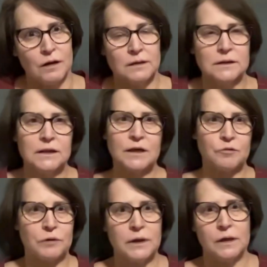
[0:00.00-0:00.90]

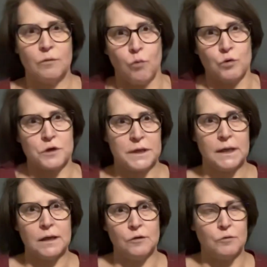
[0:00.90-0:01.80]
literally the worst
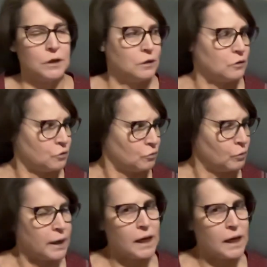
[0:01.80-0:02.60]
thing you can do.